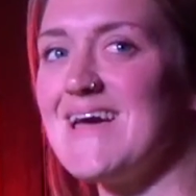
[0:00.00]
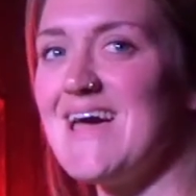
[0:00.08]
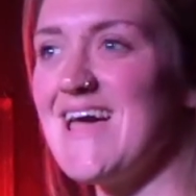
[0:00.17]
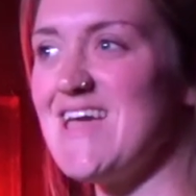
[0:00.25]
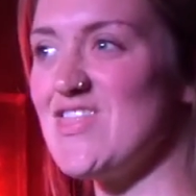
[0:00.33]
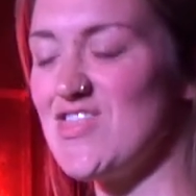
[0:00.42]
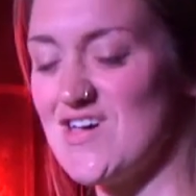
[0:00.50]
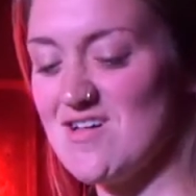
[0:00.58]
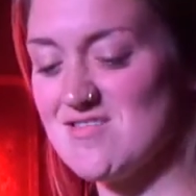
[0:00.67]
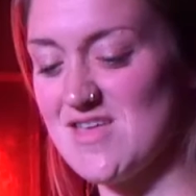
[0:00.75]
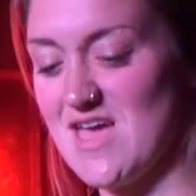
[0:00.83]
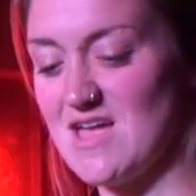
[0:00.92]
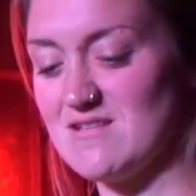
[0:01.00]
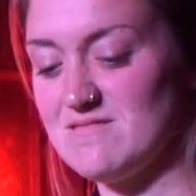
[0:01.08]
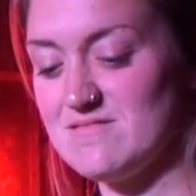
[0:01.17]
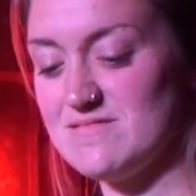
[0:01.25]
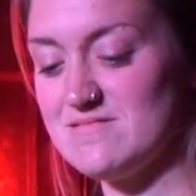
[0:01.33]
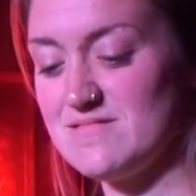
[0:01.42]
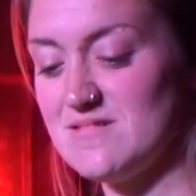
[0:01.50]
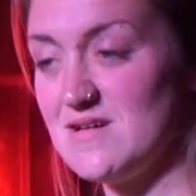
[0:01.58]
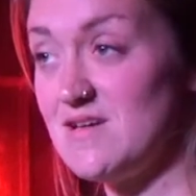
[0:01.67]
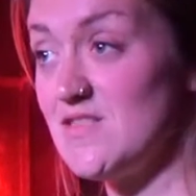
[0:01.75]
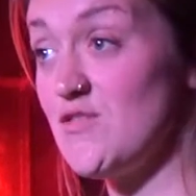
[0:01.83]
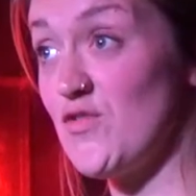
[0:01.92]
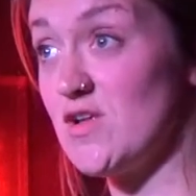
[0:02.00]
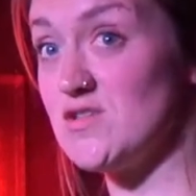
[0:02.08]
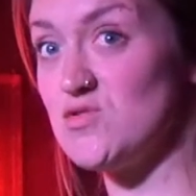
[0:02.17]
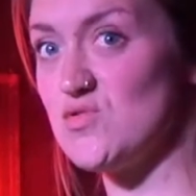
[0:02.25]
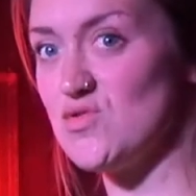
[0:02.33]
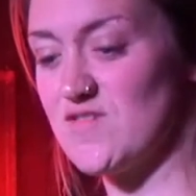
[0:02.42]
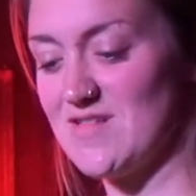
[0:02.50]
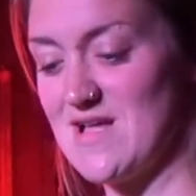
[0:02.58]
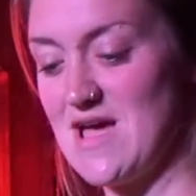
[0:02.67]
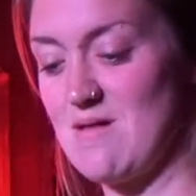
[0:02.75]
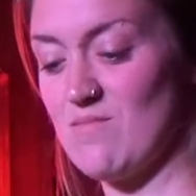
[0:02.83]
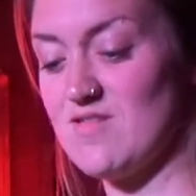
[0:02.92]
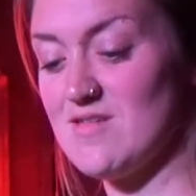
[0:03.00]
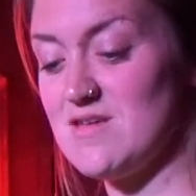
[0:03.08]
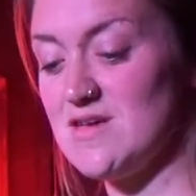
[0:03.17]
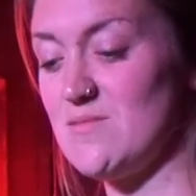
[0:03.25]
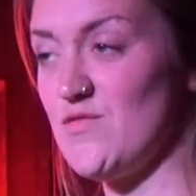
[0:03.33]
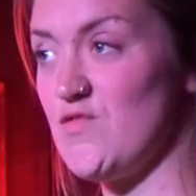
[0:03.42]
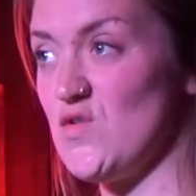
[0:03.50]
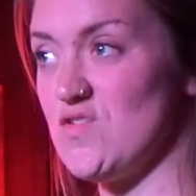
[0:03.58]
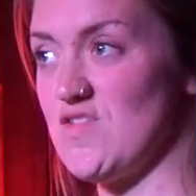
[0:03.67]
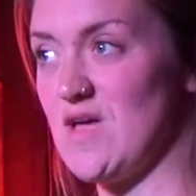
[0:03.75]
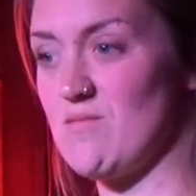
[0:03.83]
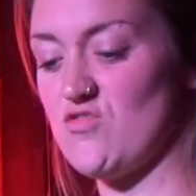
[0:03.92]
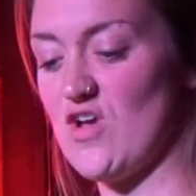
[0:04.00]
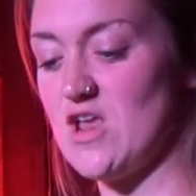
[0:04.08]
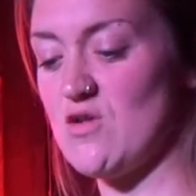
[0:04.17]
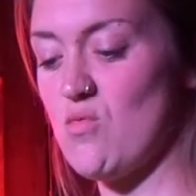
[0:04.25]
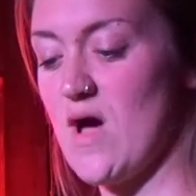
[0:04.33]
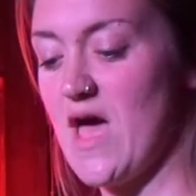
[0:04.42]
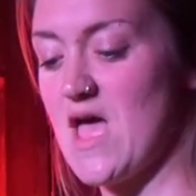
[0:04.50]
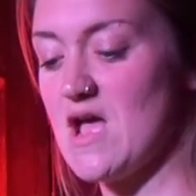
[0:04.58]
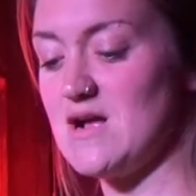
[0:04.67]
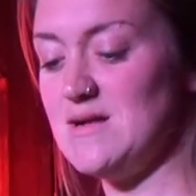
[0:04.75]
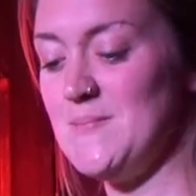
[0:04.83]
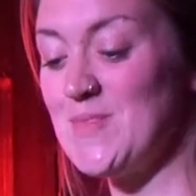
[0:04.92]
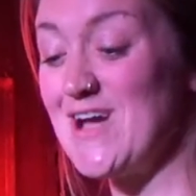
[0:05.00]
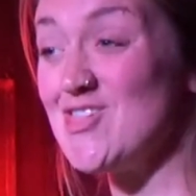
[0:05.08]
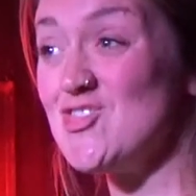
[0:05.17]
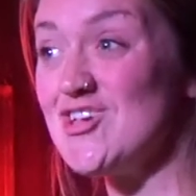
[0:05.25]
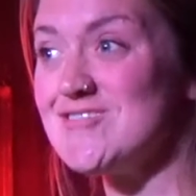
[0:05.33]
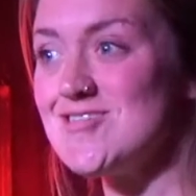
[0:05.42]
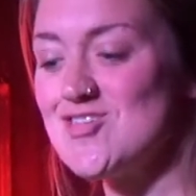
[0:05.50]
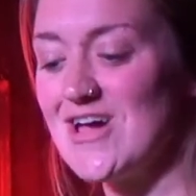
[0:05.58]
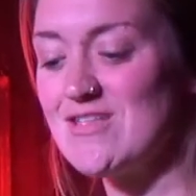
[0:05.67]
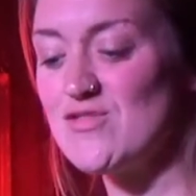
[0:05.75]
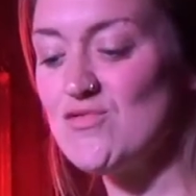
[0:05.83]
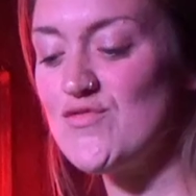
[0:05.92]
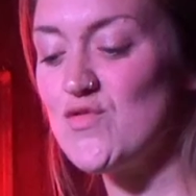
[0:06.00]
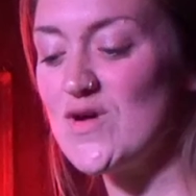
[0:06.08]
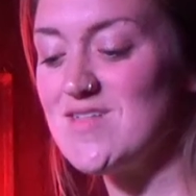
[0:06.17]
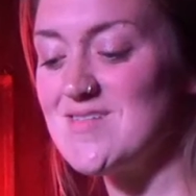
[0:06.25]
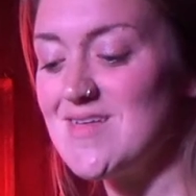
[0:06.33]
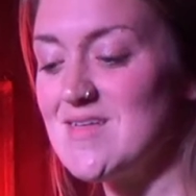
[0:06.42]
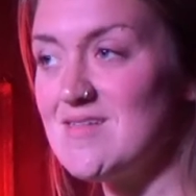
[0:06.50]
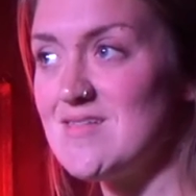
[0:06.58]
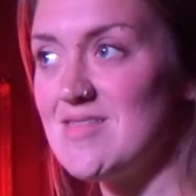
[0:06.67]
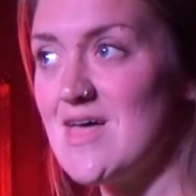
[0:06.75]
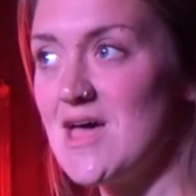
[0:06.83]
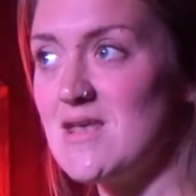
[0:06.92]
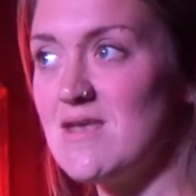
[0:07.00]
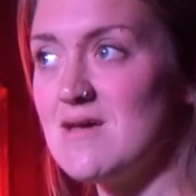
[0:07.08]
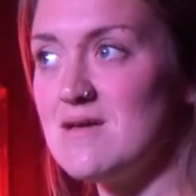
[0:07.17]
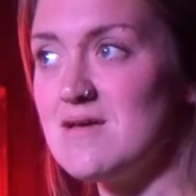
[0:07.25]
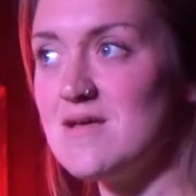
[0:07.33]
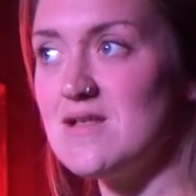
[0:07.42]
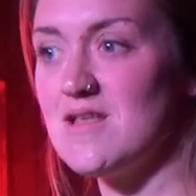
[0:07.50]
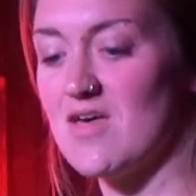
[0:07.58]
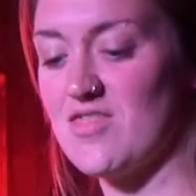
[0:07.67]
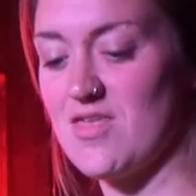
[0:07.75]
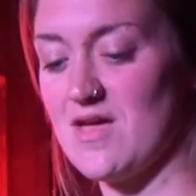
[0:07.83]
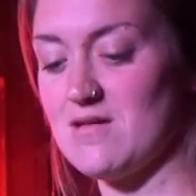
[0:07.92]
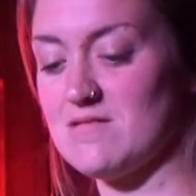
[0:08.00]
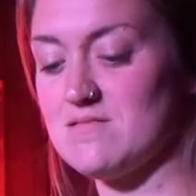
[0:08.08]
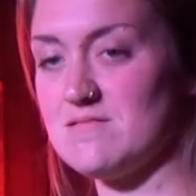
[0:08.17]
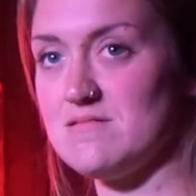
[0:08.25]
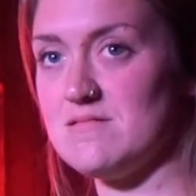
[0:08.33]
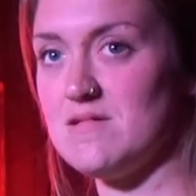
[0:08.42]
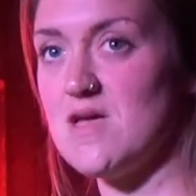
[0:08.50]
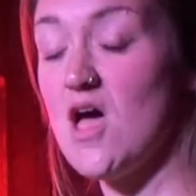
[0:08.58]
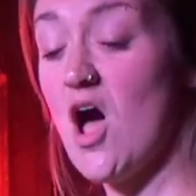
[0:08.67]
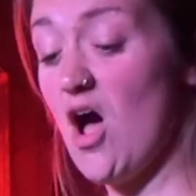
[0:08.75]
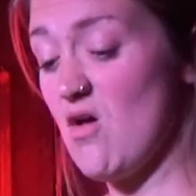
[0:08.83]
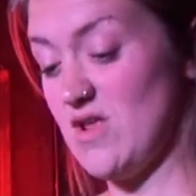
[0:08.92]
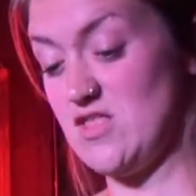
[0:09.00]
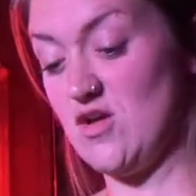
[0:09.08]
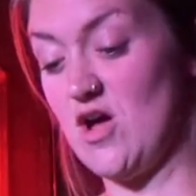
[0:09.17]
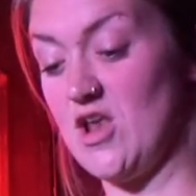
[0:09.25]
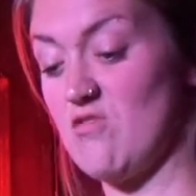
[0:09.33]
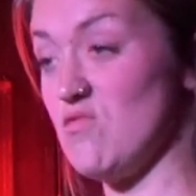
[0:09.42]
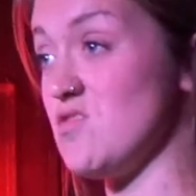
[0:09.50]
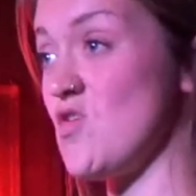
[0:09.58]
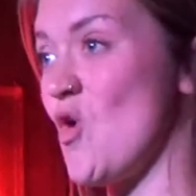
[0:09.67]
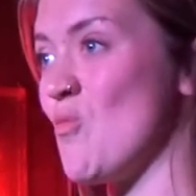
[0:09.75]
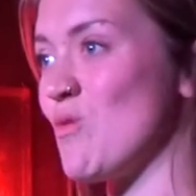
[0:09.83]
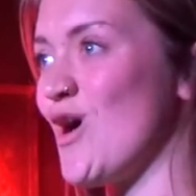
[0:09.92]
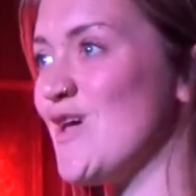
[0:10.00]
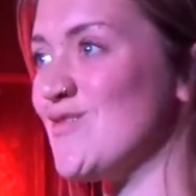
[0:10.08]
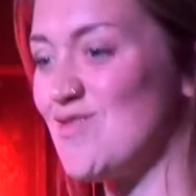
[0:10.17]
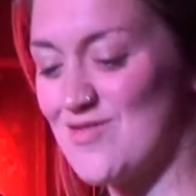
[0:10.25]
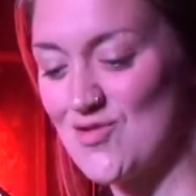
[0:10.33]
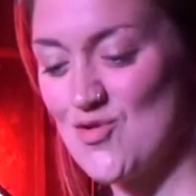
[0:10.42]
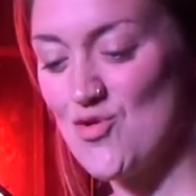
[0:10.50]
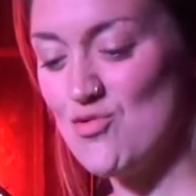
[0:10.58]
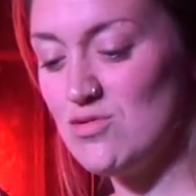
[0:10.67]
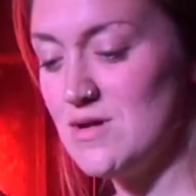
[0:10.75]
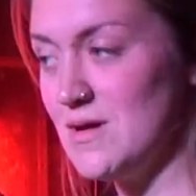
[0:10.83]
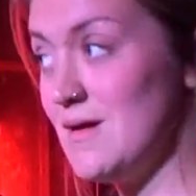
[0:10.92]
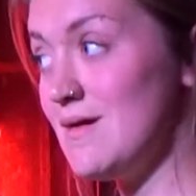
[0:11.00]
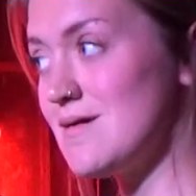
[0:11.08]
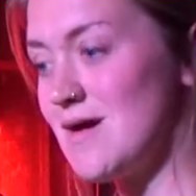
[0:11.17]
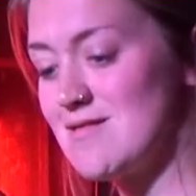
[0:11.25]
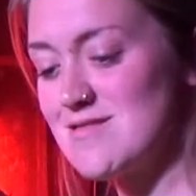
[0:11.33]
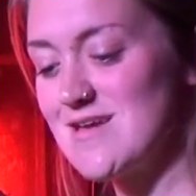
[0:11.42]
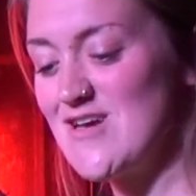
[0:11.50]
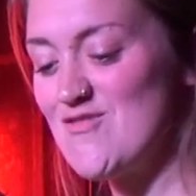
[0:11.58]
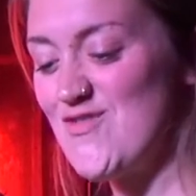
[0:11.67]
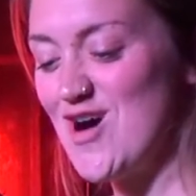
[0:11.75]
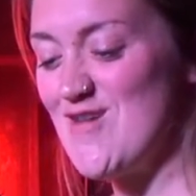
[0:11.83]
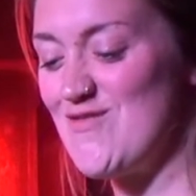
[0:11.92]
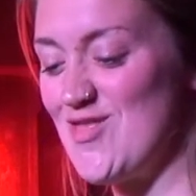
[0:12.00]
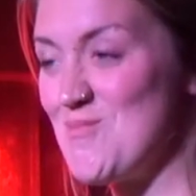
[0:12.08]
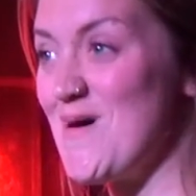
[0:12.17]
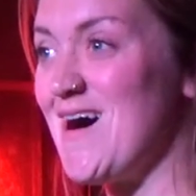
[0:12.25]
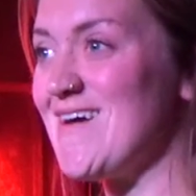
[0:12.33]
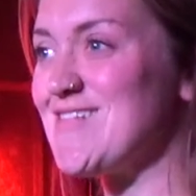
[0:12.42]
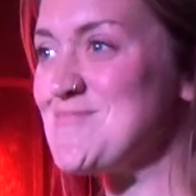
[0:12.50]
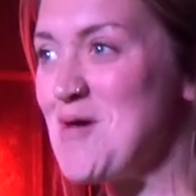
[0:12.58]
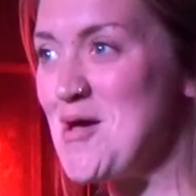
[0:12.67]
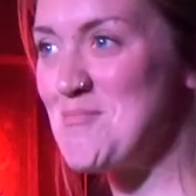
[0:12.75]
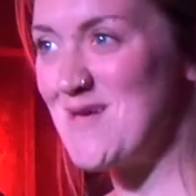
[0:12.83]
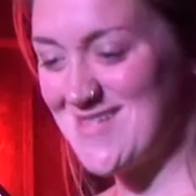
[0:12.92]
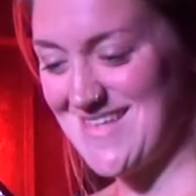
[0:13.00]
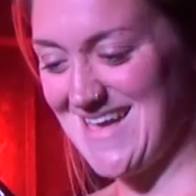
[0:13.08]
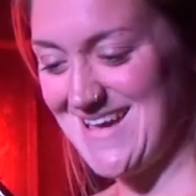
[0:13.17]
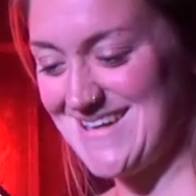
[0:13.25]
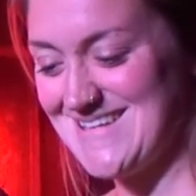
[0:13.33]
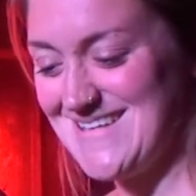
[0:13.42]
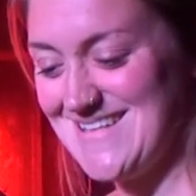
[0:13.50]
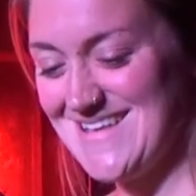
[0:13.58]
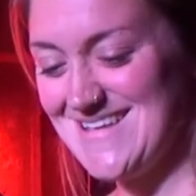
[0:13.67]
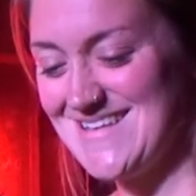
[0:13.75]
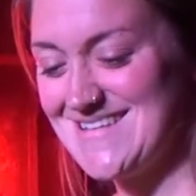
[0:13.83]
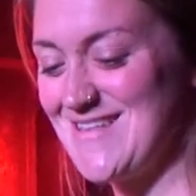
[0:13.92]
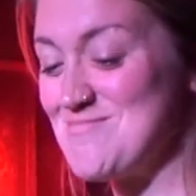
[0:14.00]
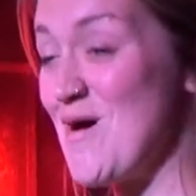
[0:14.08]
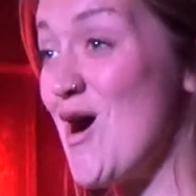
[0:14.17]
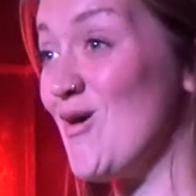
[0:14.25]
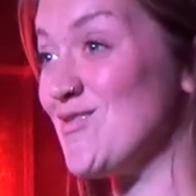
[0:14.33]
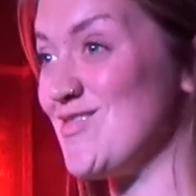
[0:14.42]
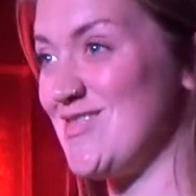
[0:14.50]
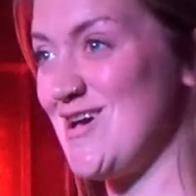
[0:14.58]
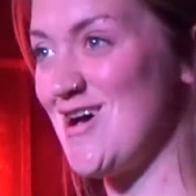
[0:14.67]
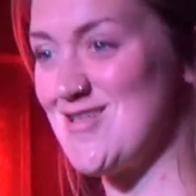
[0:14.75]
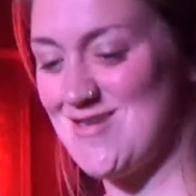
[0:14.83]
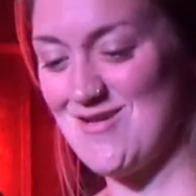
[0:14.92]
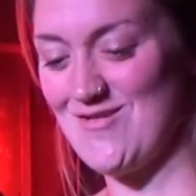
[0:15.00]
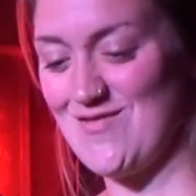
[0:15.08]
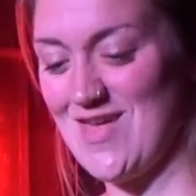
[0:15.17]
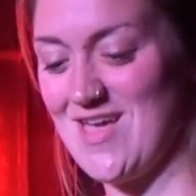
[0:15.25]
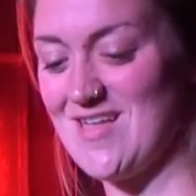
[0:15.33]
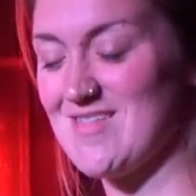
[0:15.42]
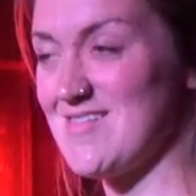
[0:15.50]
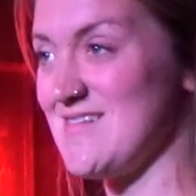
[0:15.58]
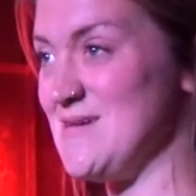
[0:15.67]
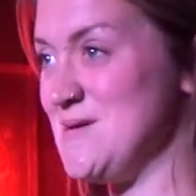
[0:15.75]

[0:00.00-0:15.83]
8:13. The front door slams and footsteps drain away. A chitter chatter of voices, then nothing. Only Dinah and Tom going to school. Gutting it fine for the bus, might miss it. She smiles at the idea of this.